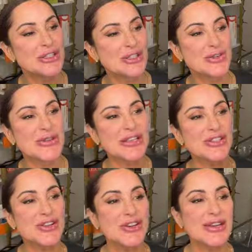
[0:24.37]
So these
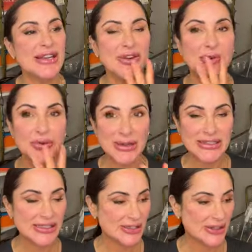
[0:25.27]
are Neo Thread
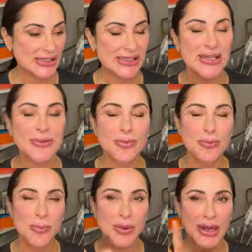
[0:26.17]
series.
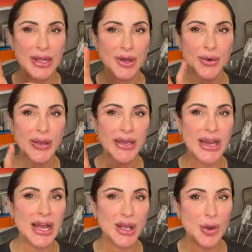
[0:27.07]
When I go in,
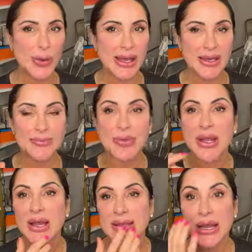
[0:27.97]
I go in.
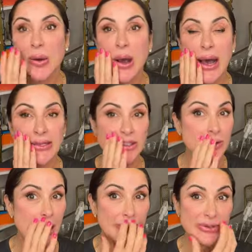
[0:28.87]
Now, I do
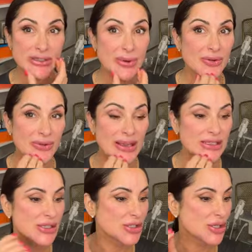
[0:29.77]
have a small
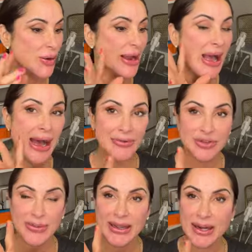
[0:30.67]
face, so I have
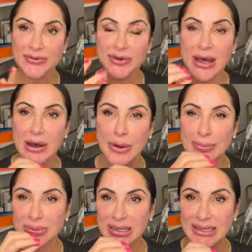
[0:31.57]
to be careful how I
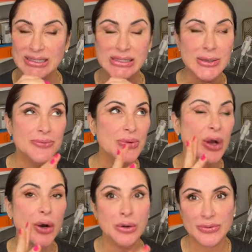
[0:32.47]
place.
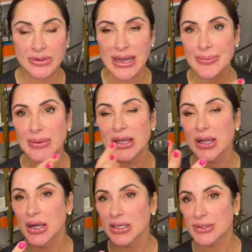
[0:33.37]
Overlapping can
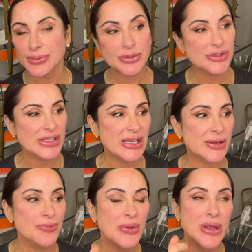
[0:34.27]
cause bruising.